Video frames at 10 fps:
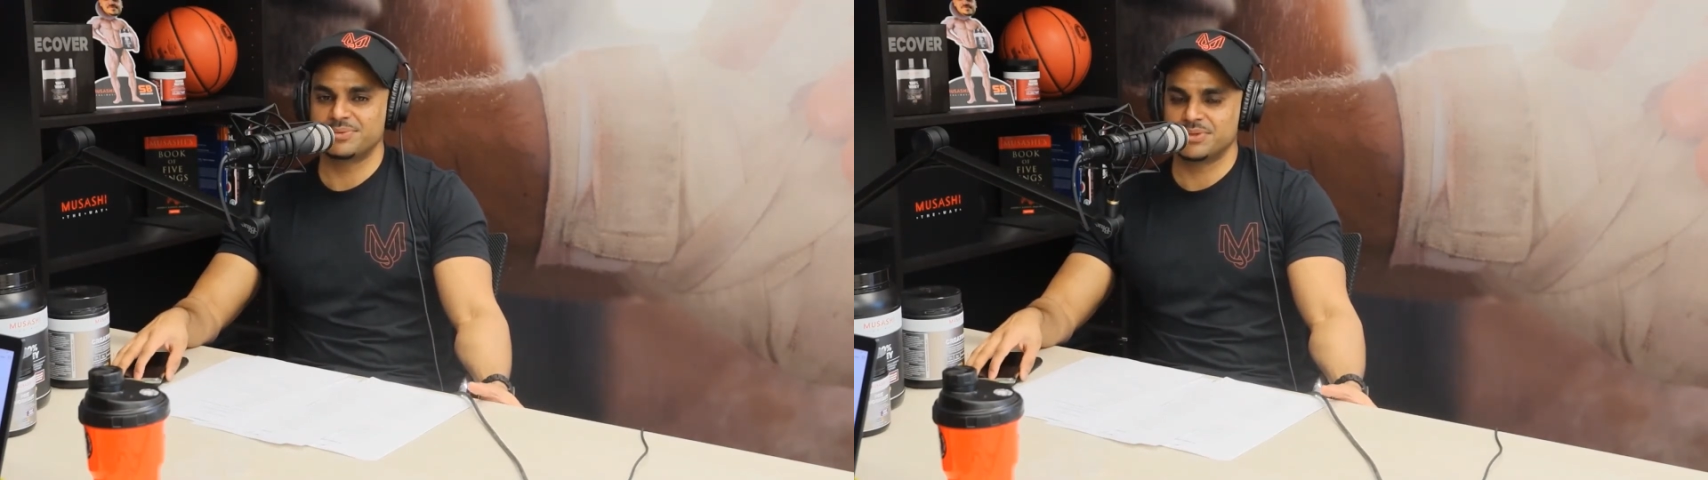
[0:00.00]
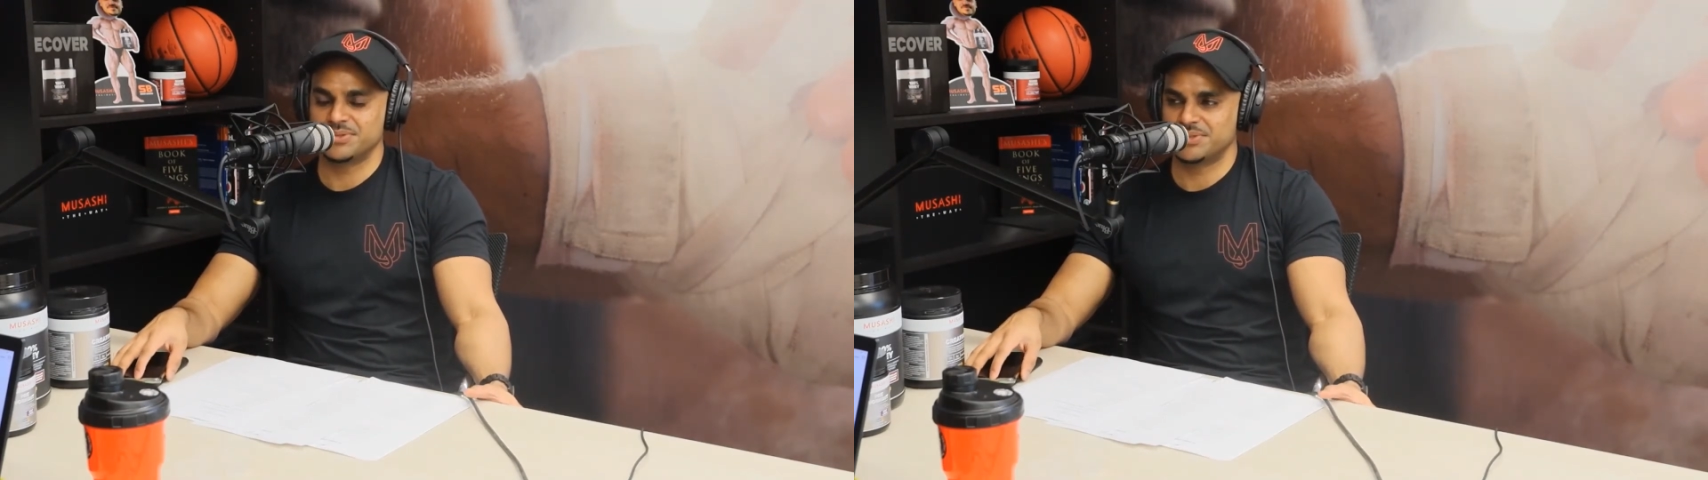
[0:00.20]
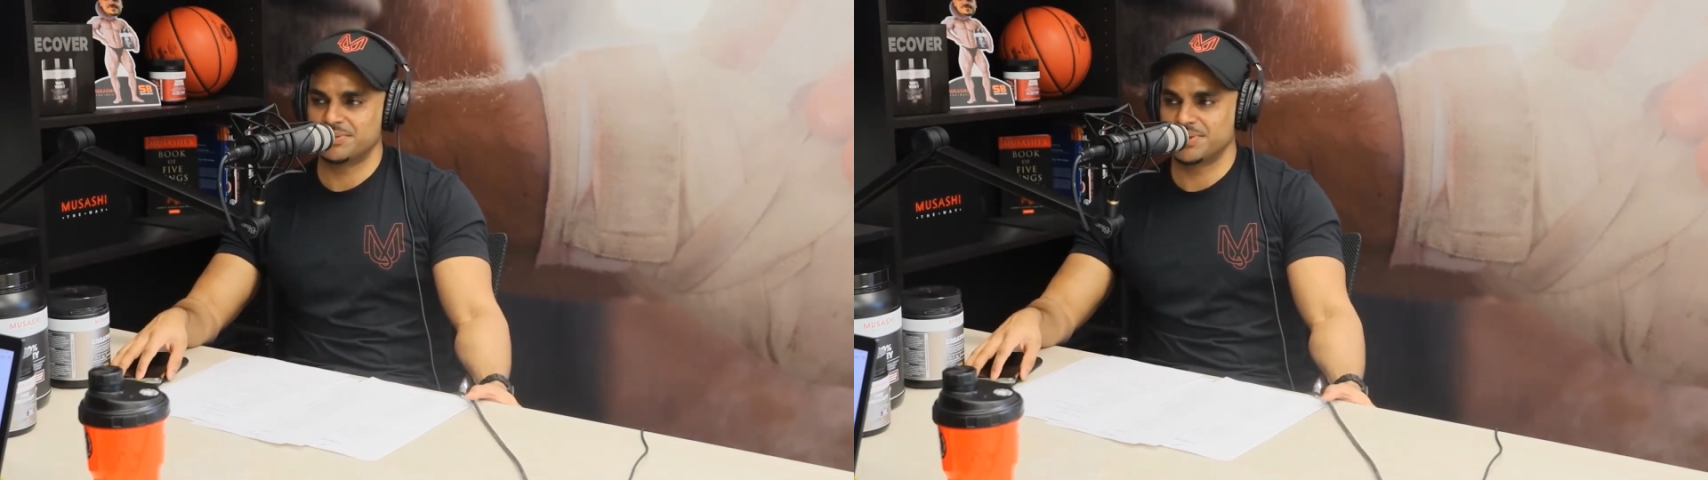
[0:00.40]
something called